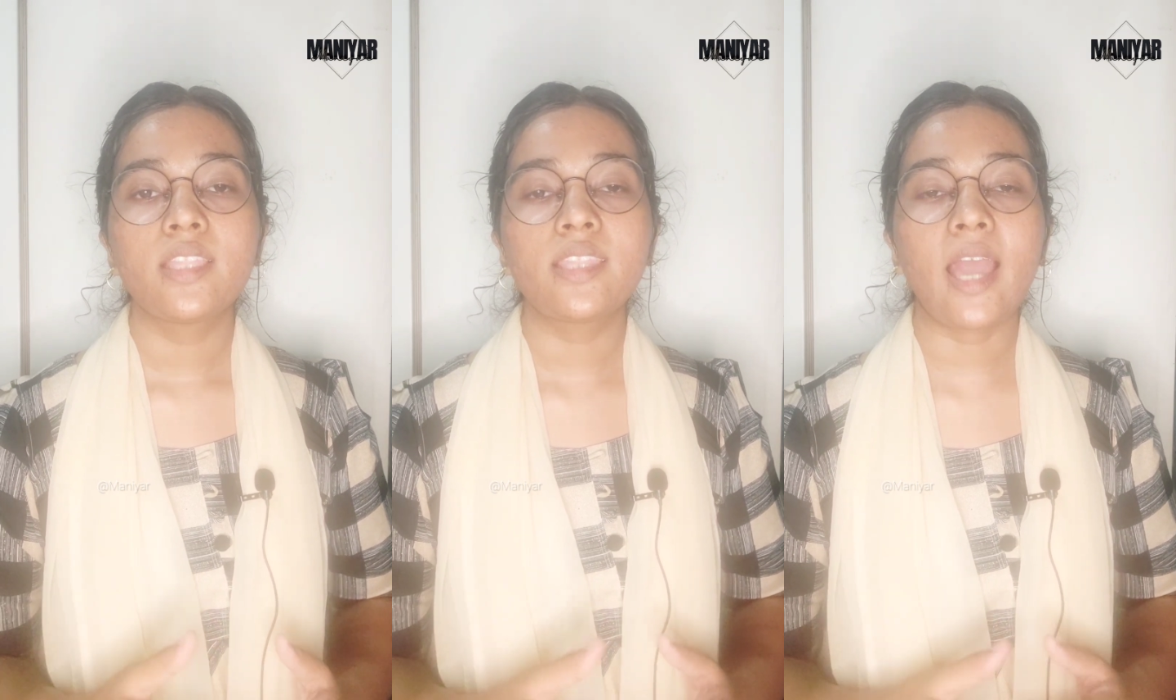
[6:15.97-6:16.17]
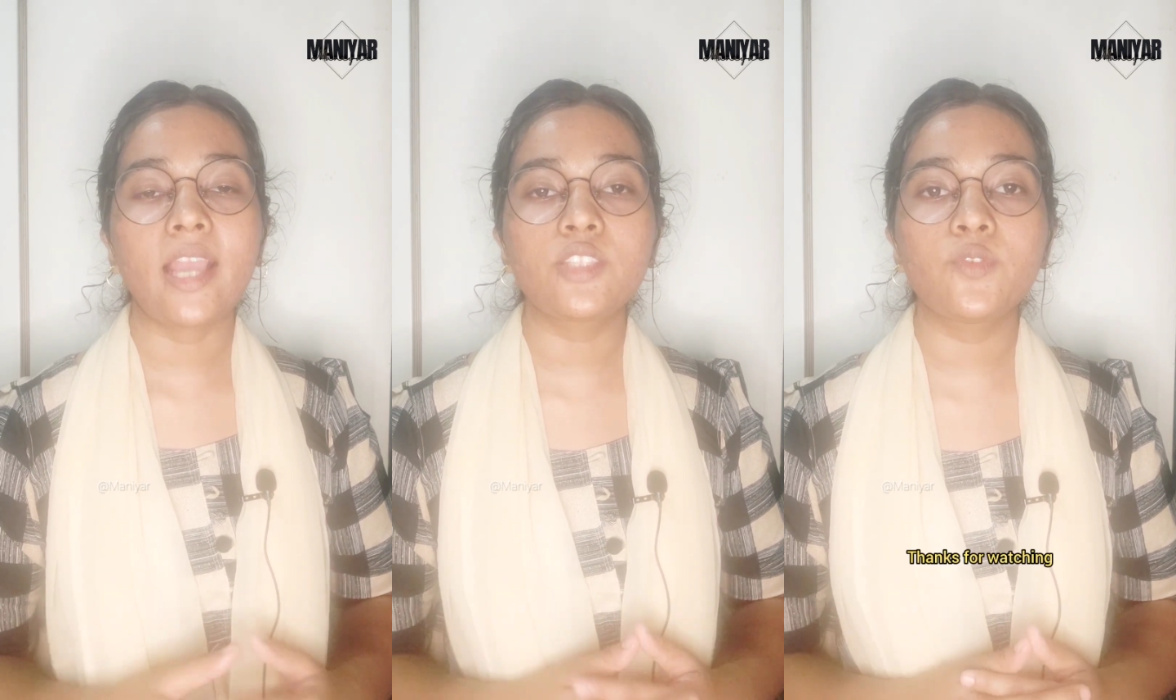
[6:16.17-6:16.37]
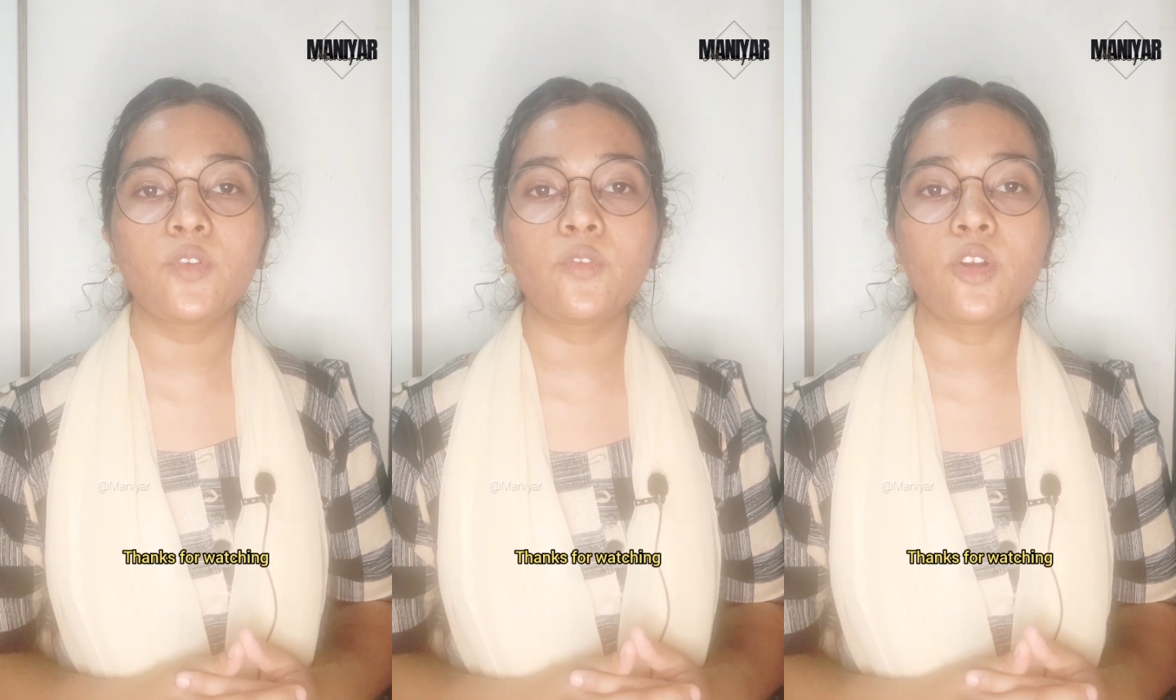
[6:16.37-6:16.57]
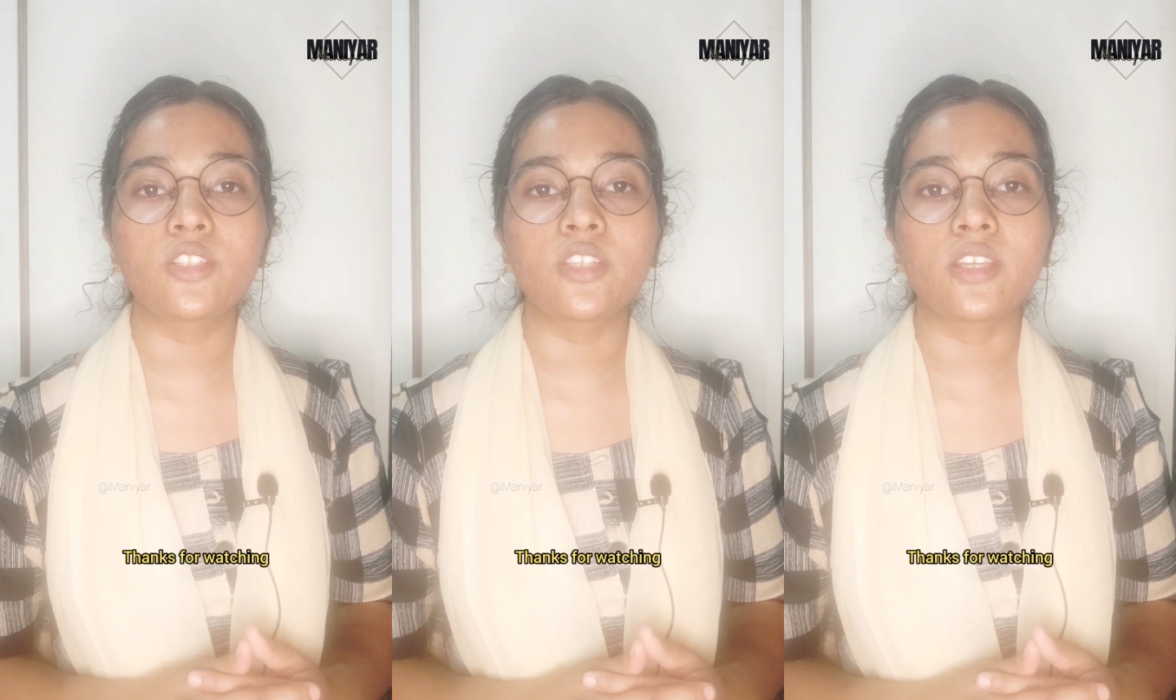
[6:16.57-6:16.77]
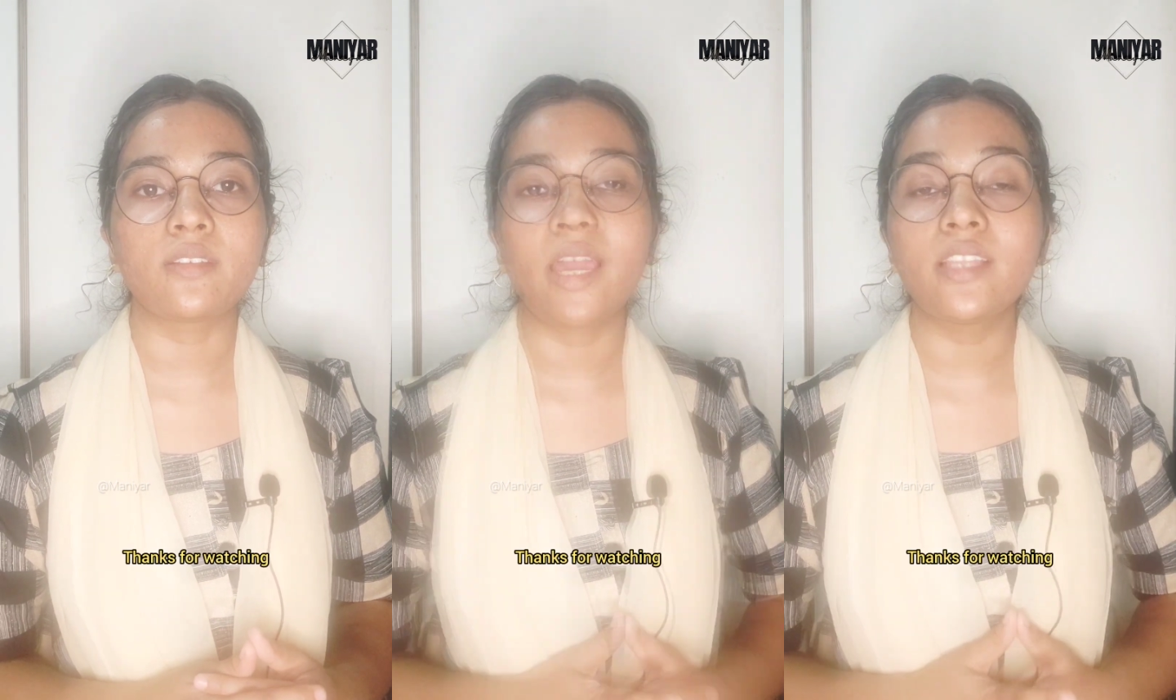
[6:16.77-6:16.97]
Thanks for
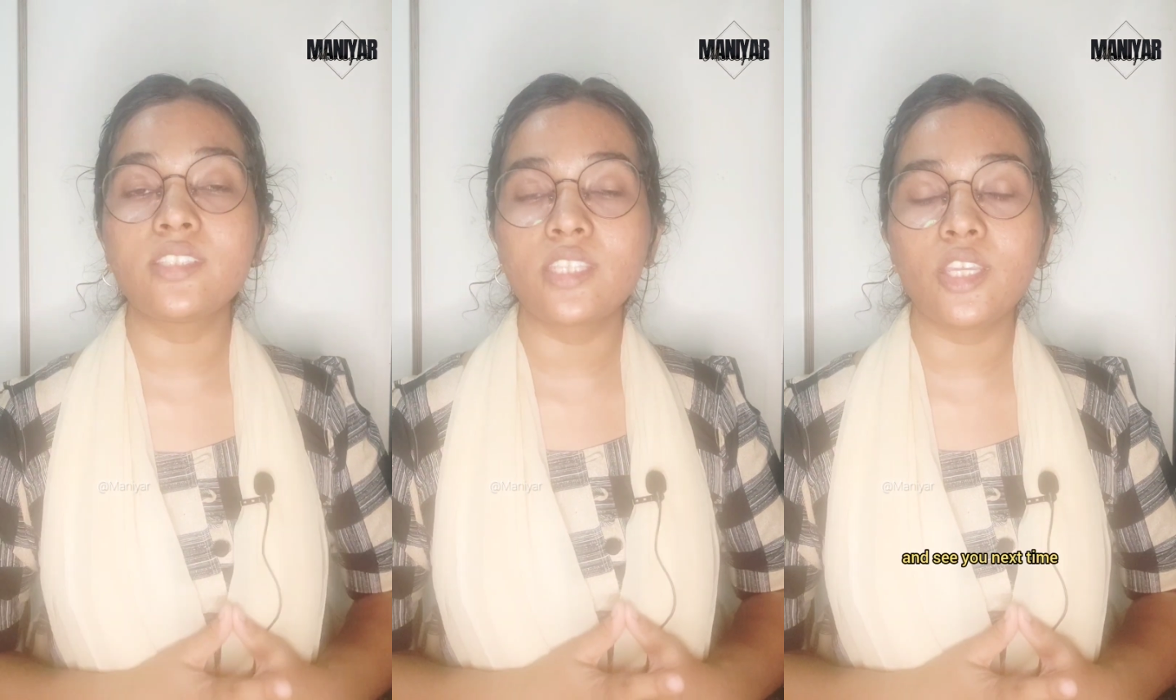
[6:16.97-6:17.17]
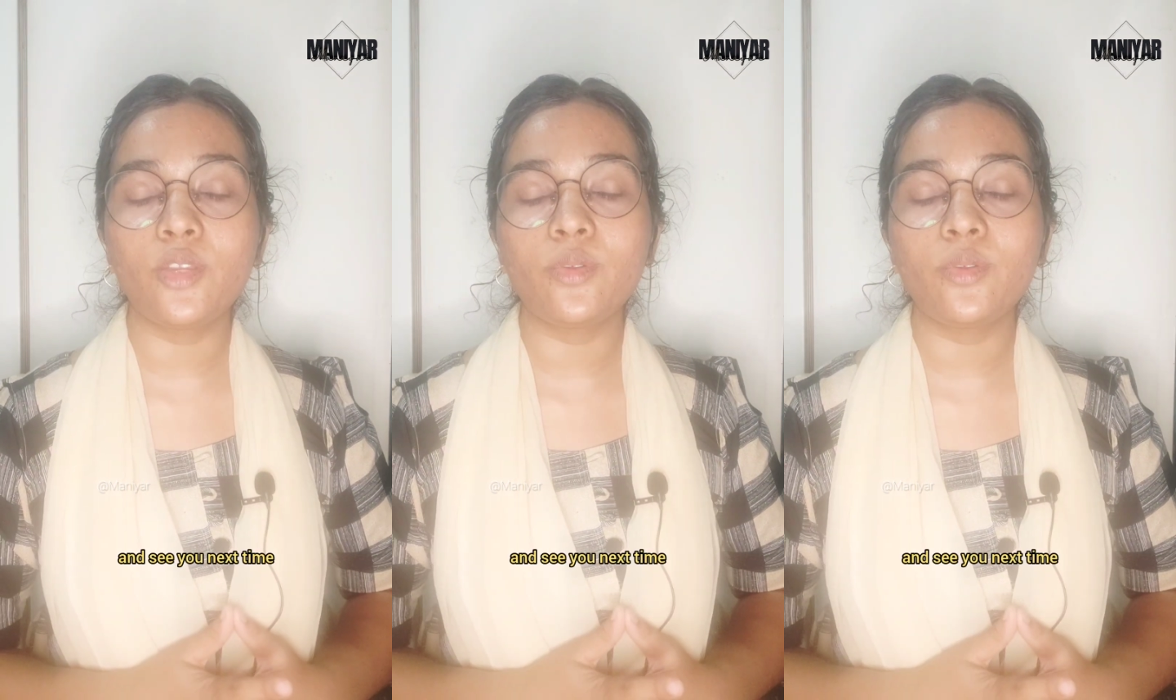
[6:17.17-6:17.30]
watching and see